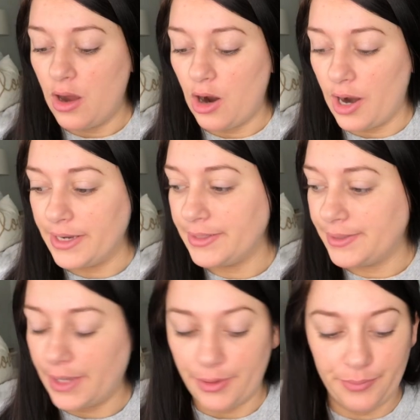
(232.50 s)
All right,
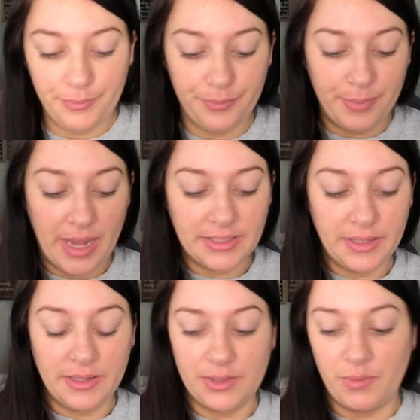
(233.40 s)
so back to
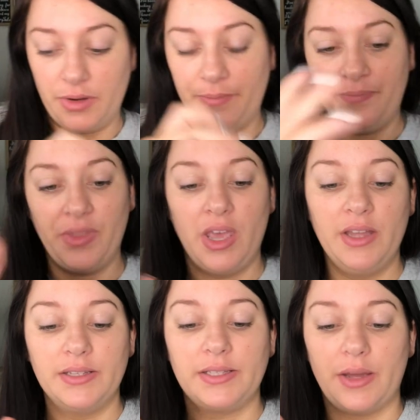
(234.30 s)
this one.
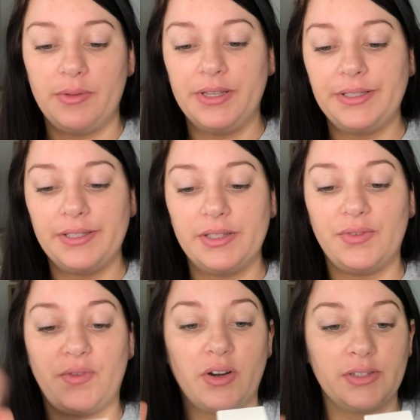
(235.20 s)
So this is the
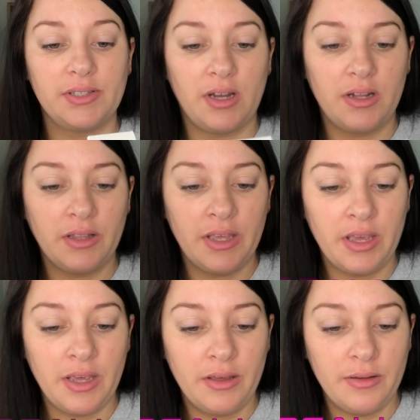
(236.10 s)

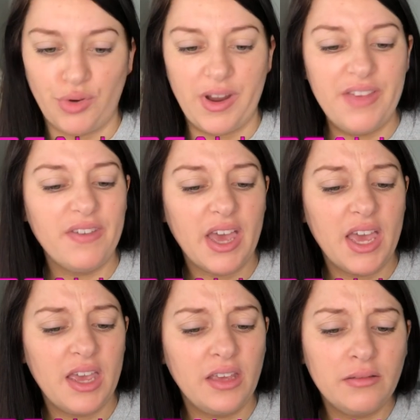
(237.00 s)
Farsali
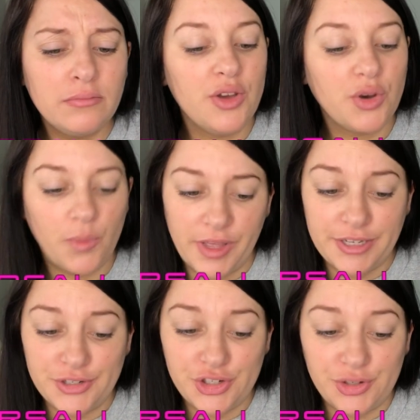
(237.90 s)
Privé
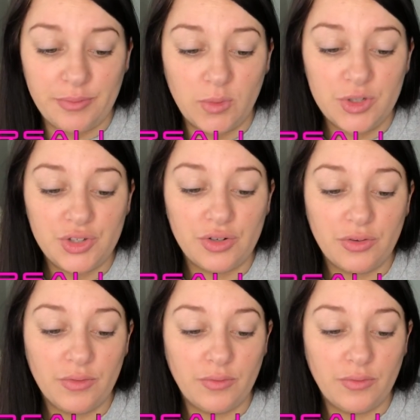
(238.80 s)
Quench Moisture